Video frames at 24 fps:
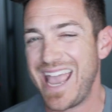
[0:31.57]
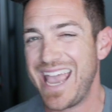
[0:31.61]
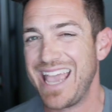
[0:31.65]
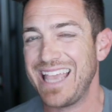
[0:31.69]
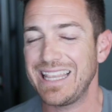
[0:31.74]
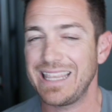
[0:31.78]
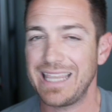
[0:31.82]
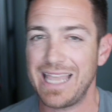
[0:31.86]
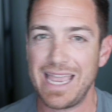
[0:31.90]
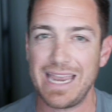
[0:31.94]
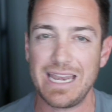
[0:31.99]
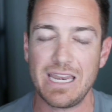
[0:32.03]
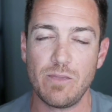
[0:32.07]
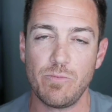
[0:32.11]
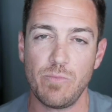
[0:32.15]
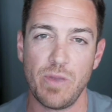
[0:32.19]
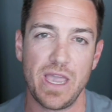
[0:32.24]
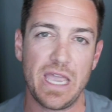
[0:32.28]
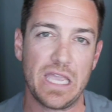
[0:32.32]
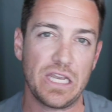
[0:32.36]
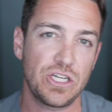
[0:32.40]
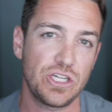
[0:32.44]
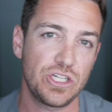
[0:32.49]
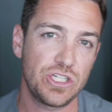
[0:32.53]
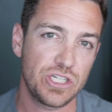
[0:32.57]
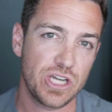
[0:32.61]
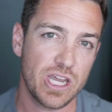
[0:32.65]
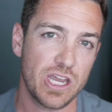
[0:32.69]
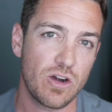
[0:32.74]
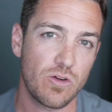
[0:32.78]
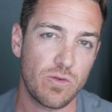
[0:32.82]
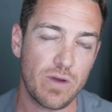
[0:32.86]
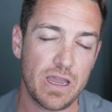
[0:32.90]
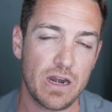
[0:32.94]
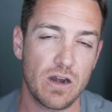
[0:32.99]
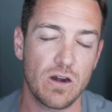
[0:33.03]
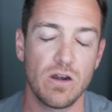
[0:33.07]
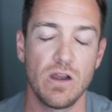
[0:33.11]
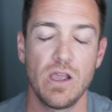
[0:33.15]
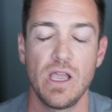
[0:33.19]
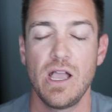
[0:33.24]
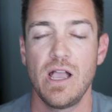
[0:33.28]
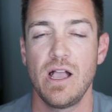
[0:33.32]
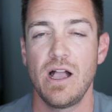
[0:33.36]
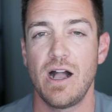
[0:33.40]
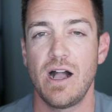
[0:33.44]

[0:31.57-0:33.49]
and landing page generator,